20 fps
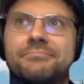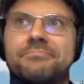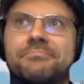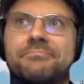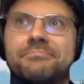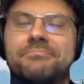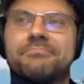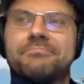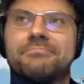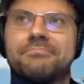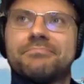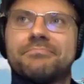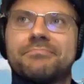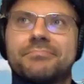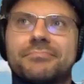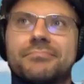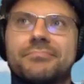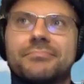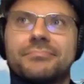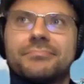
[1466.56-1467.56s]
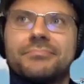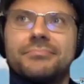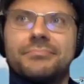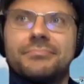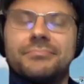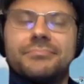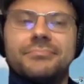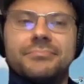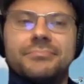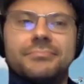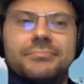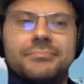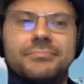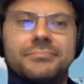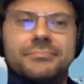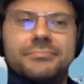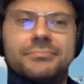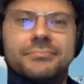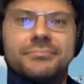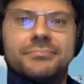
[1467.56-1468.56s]

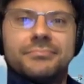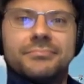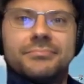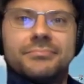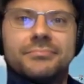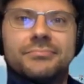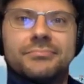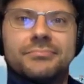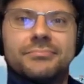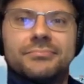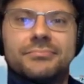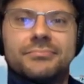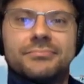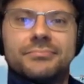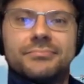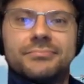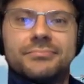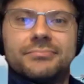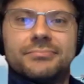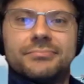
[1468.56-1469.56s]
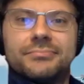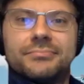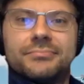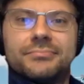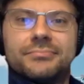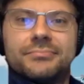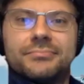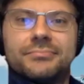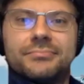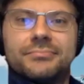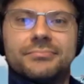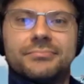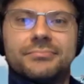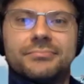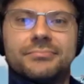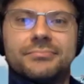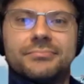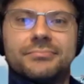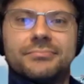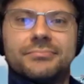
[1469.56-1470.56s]

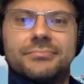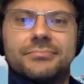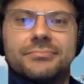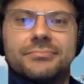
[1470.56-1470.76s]
(not speaking)